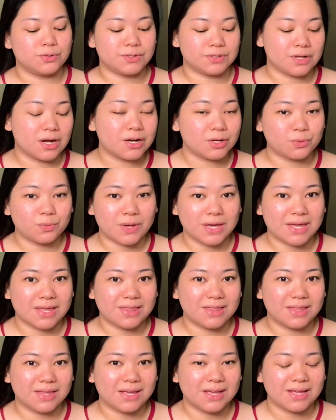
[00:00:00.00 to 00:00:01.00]
start with,
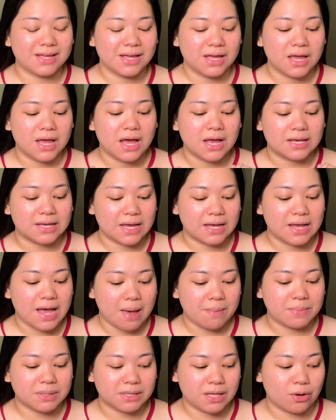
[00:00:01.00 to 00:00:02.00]

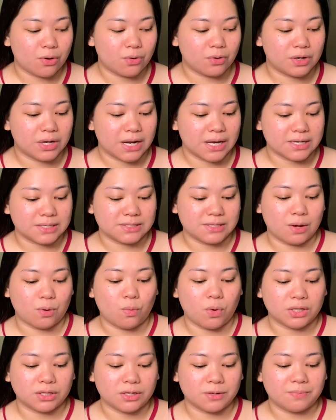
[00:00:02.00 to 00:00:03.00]
gagamit ako ng isang
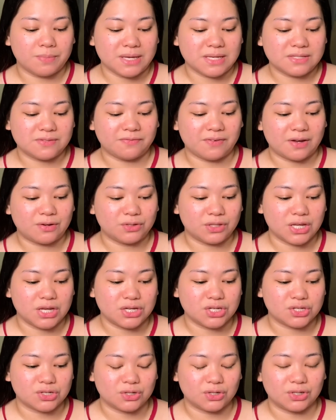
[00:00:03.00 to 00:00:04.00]
water-based
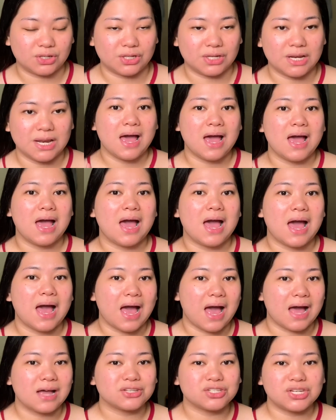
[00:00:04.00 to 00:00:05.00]
foundation.
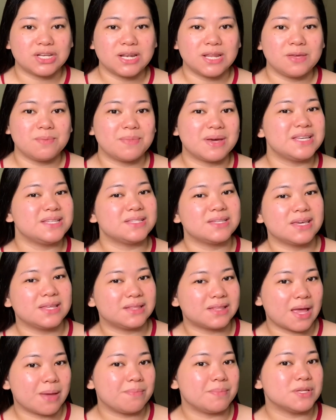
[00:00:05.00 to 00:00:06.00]
Actually, my skin
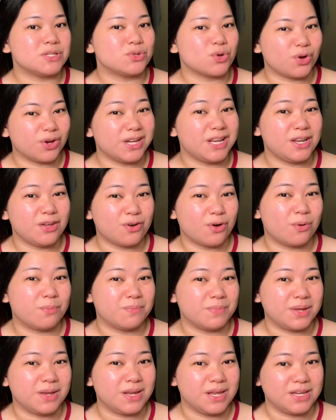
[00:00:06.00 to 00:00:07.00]
type is oily
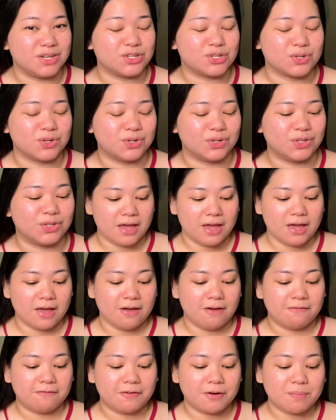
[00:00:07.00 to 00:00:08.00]
combination.
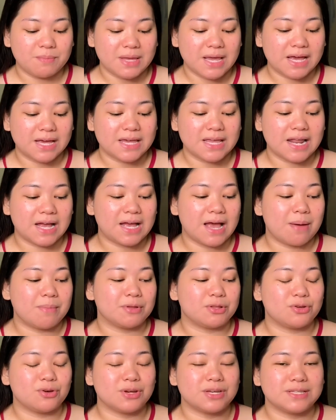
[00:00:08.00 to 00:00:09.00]
For me, ang
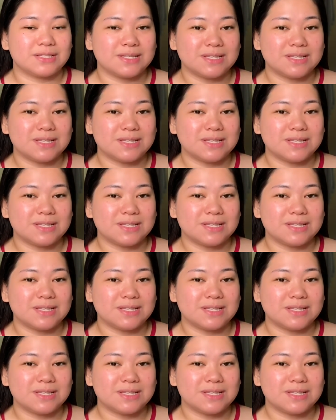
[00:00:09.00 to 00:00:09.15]
ginagamit ko is